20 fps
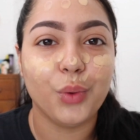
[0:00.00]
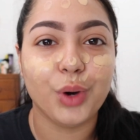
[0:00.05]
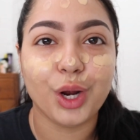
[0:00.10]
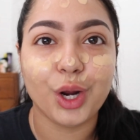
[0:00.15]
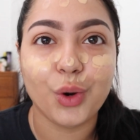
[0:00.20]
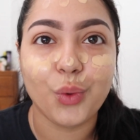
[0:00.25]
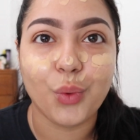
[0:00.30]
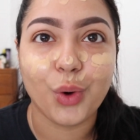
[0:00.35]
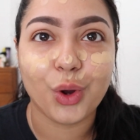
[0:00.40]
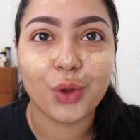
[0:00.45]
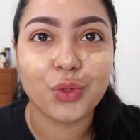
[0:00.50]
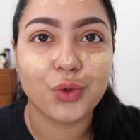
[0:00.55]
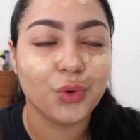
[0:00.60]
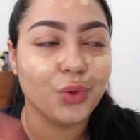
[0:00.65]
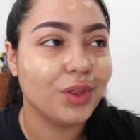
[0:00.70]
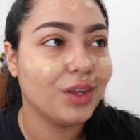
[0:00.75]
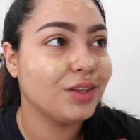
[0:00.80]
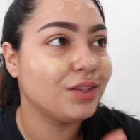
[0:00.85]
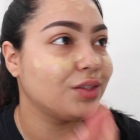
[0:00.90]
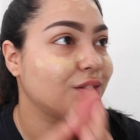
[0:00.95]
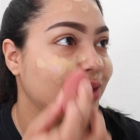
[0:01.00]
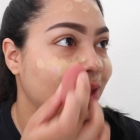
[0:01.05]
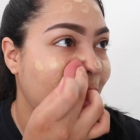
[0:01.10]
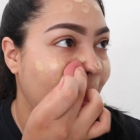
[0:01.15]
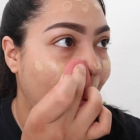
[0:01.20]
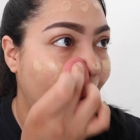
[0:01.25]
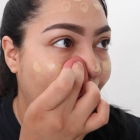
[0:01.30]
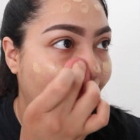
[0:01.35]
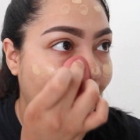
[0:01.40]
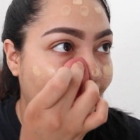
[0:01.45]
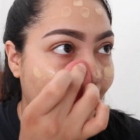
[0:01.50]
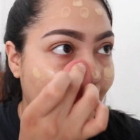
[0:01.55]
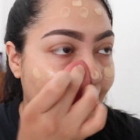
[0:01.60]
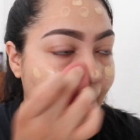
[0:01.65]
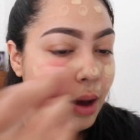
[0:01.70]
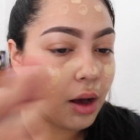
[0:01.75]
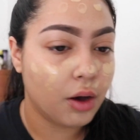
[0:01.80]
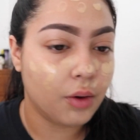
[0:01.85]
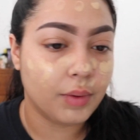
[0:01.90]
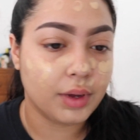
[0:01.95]
we're gonna work through this.
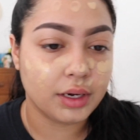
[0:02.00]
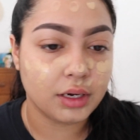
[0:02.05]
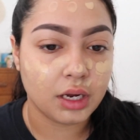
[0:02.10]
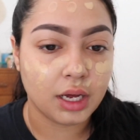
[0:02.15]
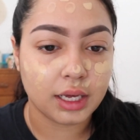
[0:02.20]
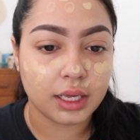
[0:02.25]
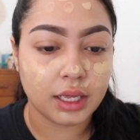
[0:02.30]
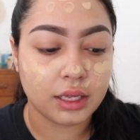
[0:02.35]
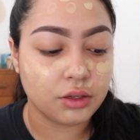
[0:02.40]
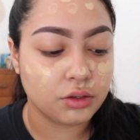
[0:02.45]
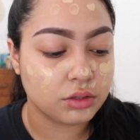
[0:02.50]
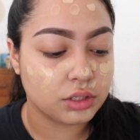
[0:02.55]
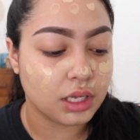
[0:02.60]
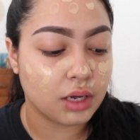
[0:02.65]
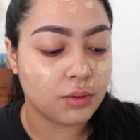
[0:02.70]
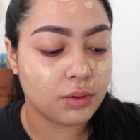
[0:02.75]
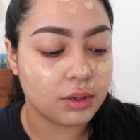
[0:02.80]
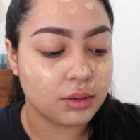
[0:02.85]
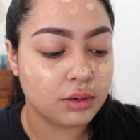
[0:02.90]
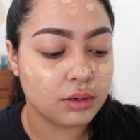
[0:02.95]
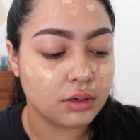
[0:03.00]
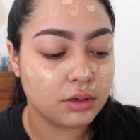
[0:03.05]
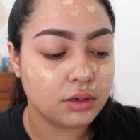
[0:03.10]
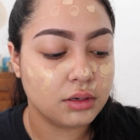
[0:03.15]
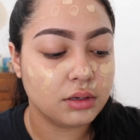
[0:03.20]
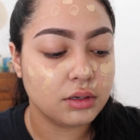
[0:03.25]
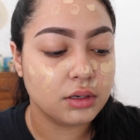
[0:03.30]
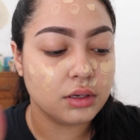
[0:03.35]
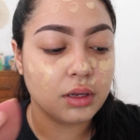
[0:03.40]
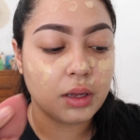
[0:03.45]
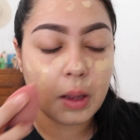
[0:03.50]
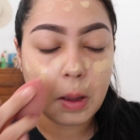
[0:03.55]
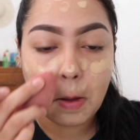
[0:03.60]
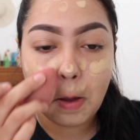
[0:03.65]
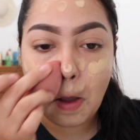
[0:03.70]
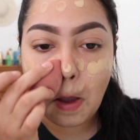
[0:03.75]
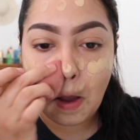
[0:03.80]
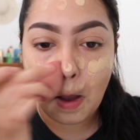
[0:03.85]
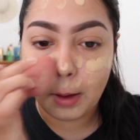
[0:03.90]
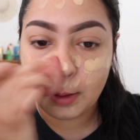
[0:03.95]
Oh wait, no, I can't use that one.
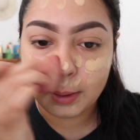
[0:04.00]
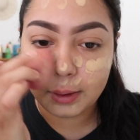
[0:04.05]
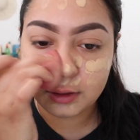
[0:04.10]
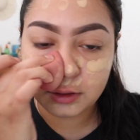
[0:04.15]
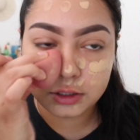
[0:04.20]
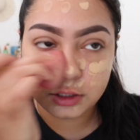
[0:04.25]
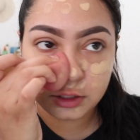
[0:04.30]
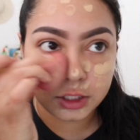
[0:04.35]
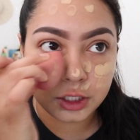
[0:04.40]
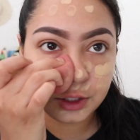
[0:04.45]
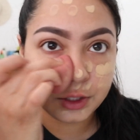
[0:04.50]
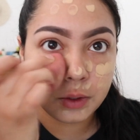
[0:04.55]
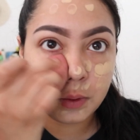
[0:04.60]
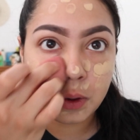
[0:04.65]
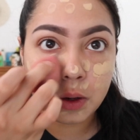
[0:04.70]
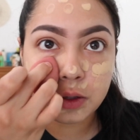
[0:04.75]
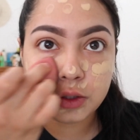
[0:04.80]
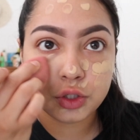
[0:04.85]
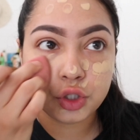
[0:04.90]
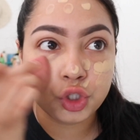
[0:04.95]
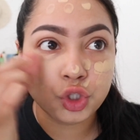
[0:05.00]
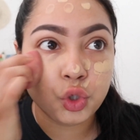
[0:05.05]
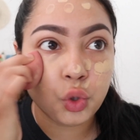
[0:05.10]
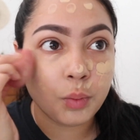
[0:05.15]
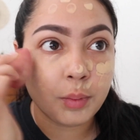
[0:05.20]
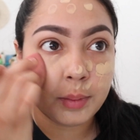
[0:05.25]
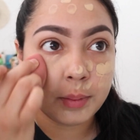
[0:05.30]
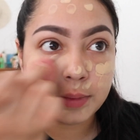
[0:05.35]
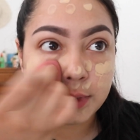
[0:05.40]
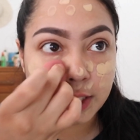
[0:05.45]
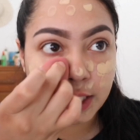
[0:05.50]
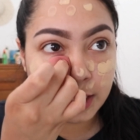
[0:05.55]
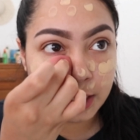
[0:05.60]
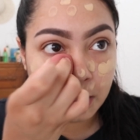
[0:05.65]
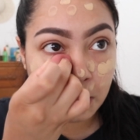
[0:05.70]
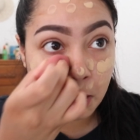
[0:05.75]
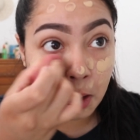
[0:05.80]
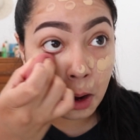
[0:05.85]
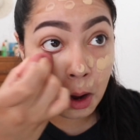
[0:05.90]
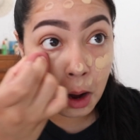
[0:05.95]
It's too zoomed
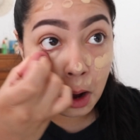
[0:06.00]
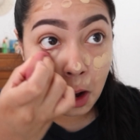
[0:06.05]
in